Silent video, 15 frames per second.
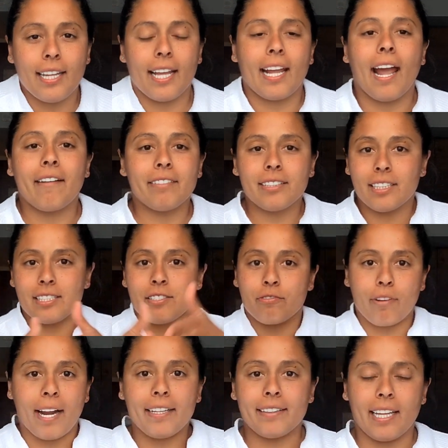Like, everything's
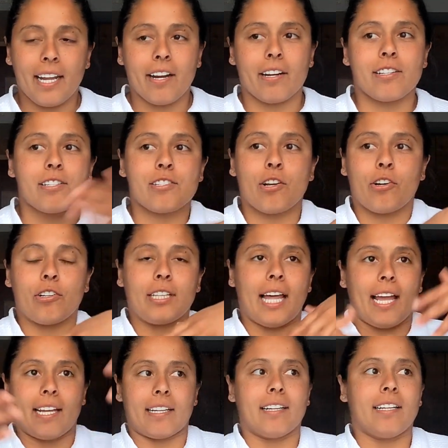right there. So
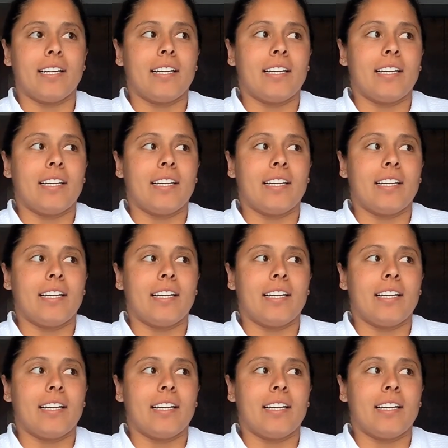like,